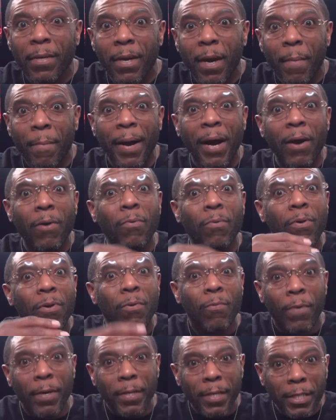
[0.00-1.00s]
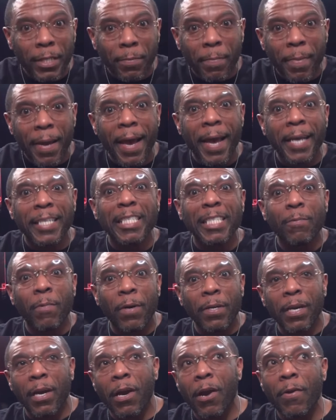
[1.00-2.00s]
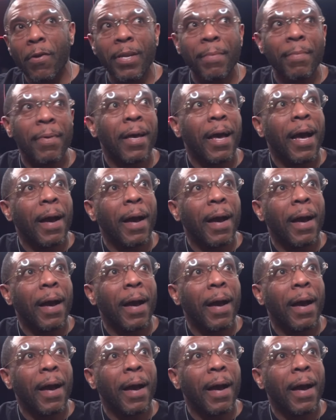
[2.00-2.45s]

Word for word: about wanting to smash, he wanted to hurt him.